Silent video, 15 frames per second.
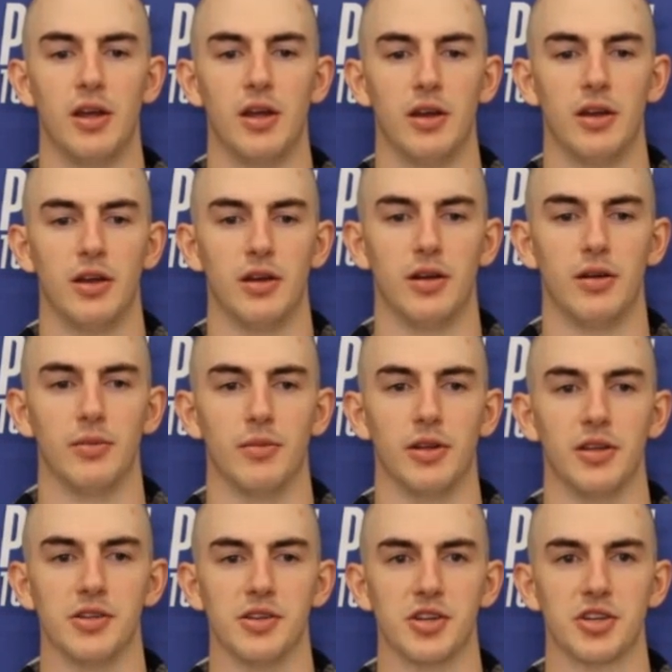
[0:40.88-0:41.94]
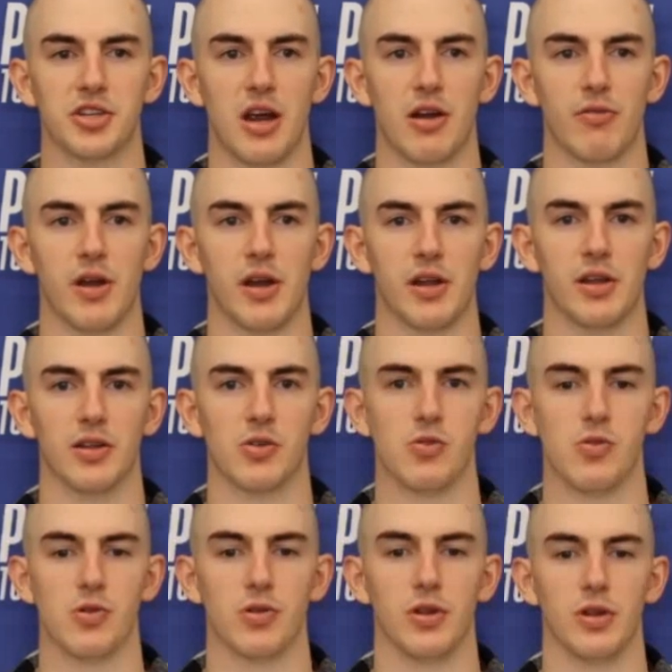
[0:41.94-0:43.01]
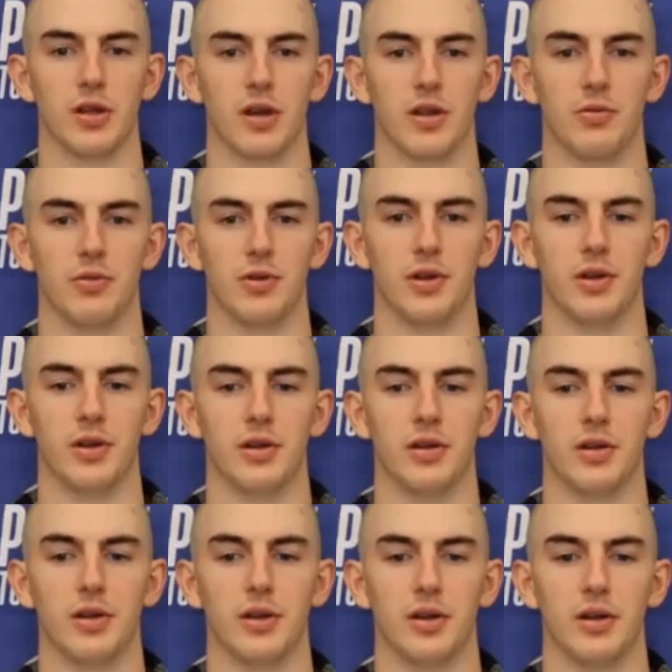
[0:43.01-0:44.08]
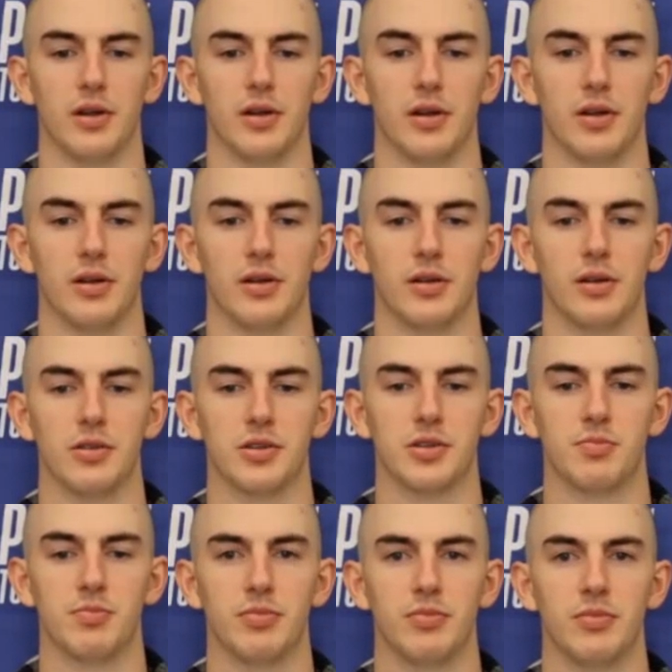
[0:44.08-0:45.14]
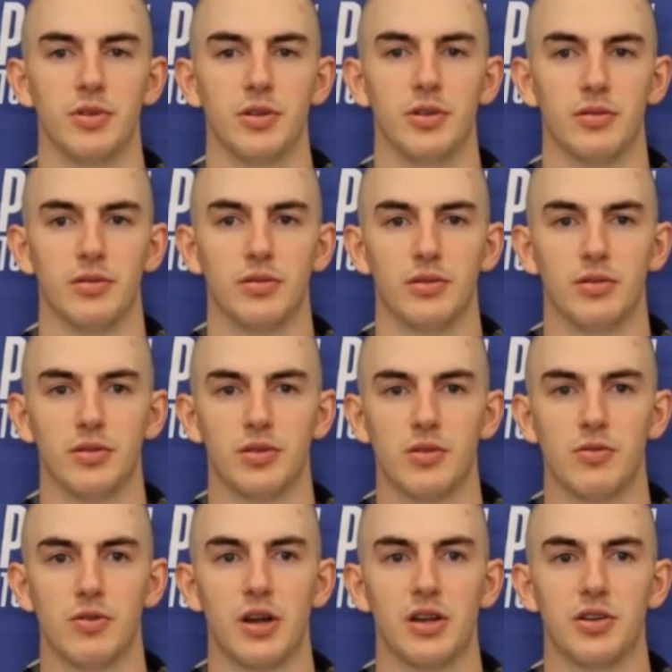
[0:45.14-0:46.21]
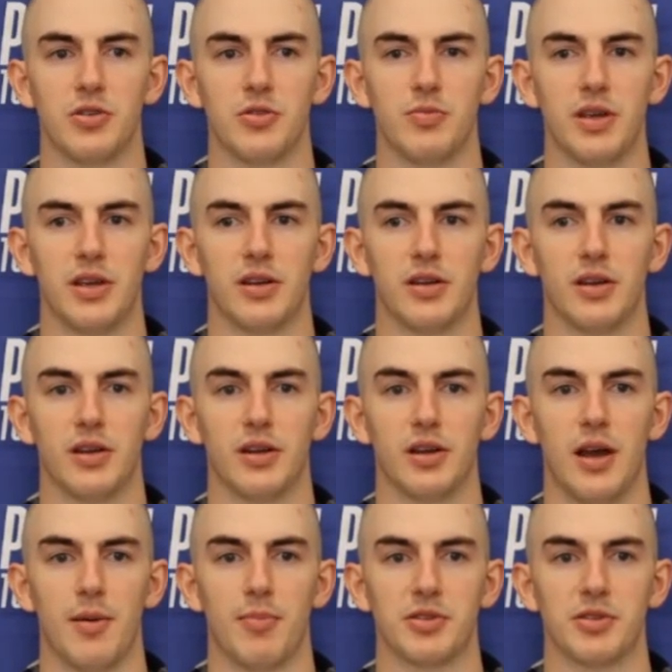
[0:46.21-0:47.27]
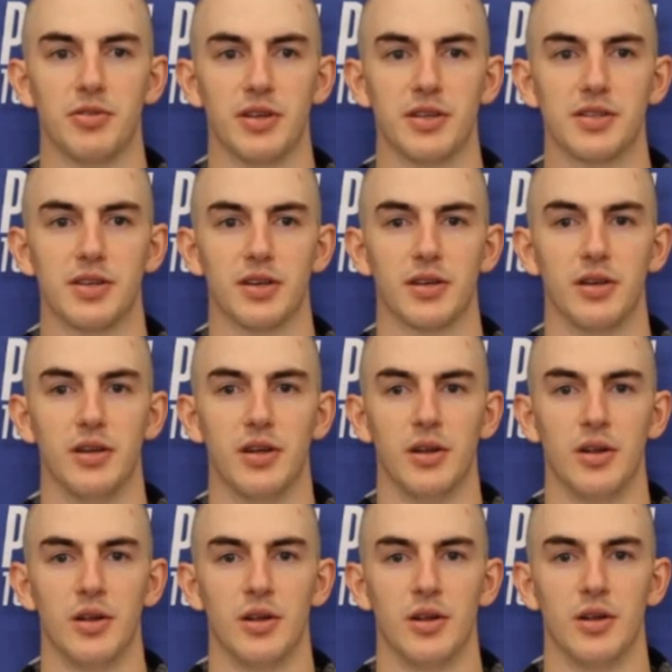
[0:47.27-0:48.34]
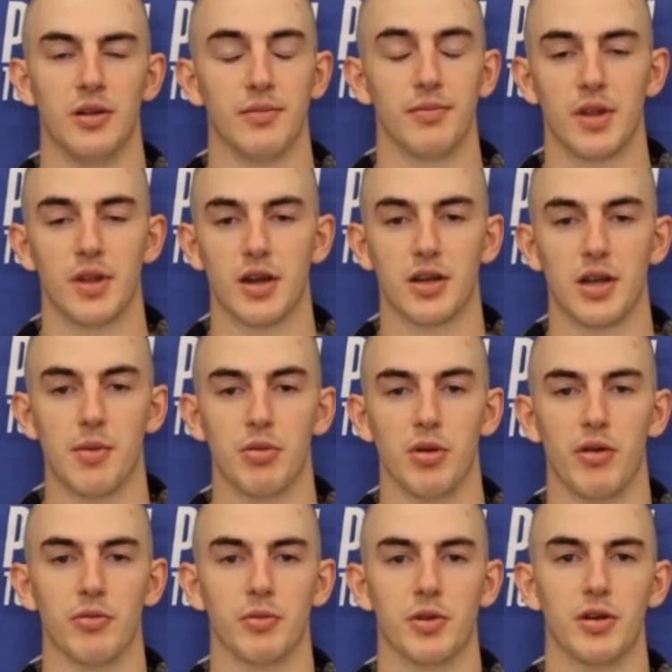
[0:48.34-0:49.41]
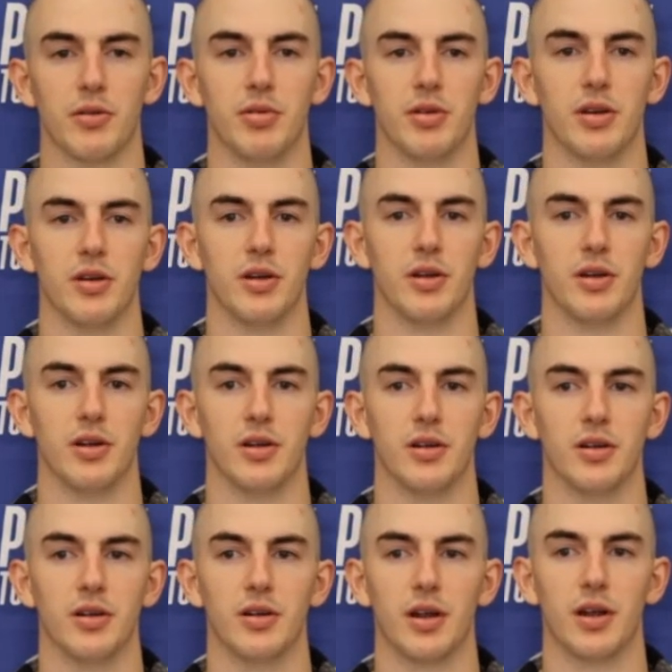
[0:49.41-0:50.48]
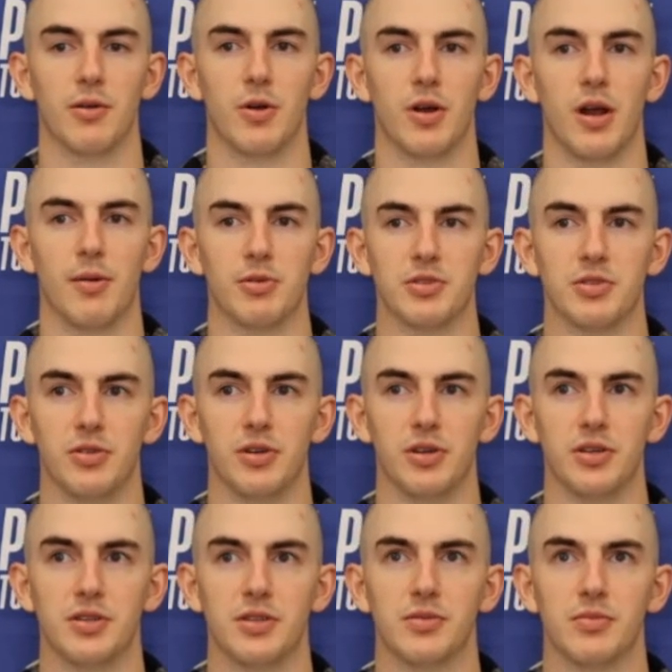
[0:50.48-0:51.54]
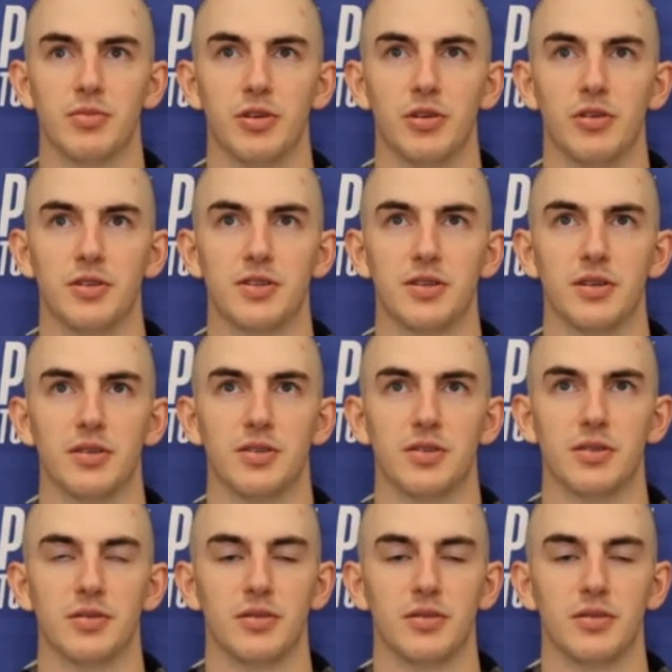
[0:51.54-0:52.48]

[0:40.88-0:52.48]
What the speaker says: and then just shot ready in the corner on the other one. Doing what I do, being opportunistic. Thought a couple of them could have been and one opportunities. It's